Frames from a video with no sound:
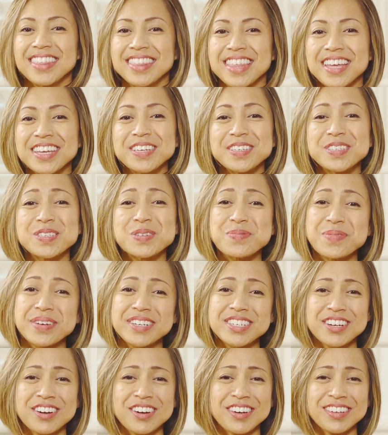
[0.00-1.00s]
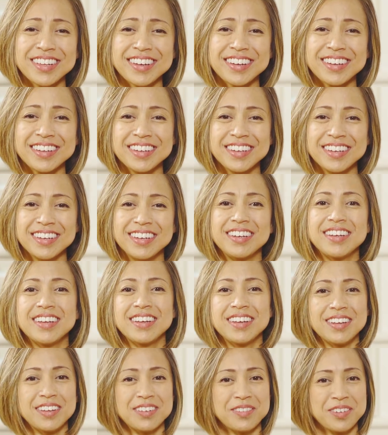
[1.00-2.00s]
Thank you so much, Karla.
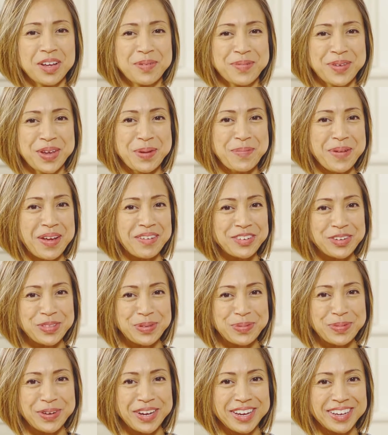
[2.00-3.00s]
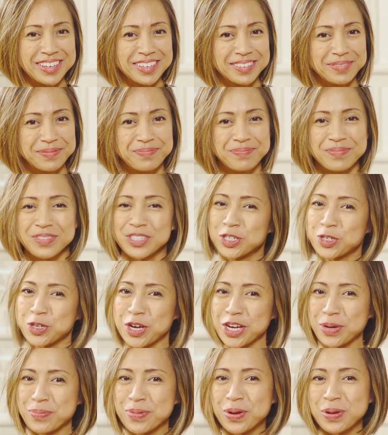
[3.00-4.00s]
Coming up after the break,
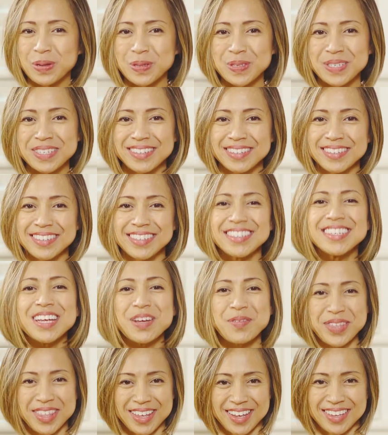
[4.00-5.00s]
Strike a pose, stay with